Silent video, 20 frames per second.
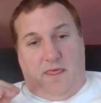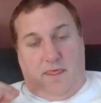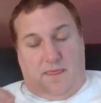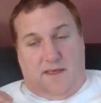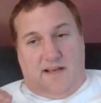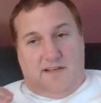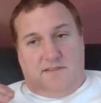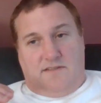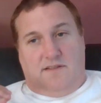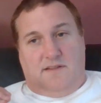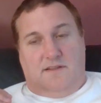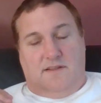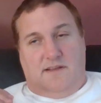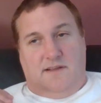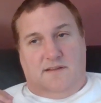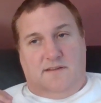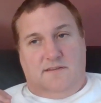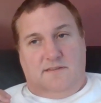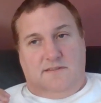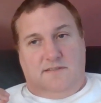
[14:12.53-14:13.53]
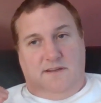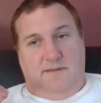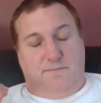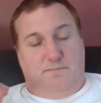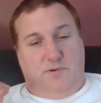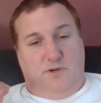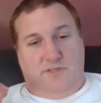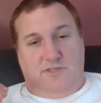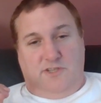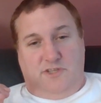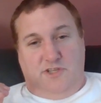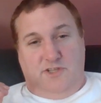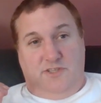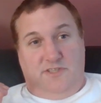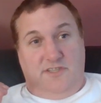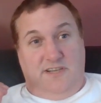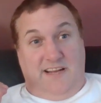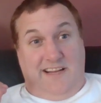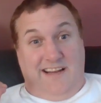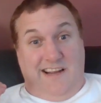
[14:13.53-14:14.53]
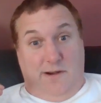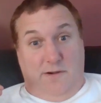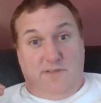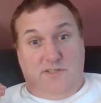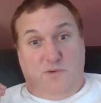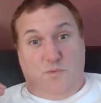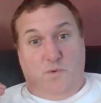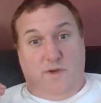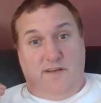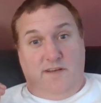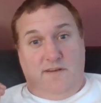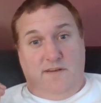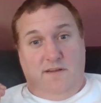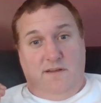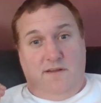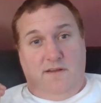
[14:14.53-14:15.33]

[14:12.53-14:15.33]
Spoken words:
That's the thing. So if prosecution are going to win,